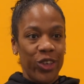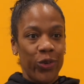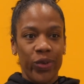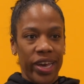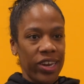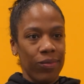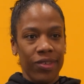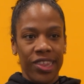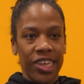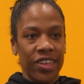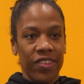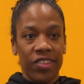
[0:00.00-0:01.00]

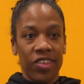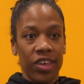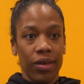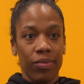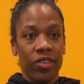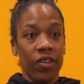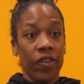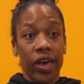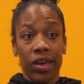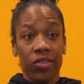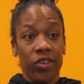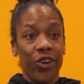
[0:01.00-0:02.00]
unanimously the team
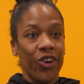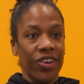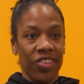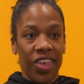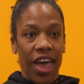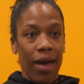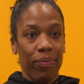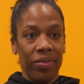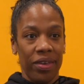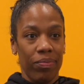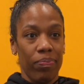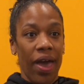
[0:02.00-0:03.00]
selects her as
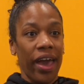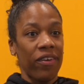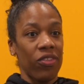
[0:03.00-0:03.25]
captain back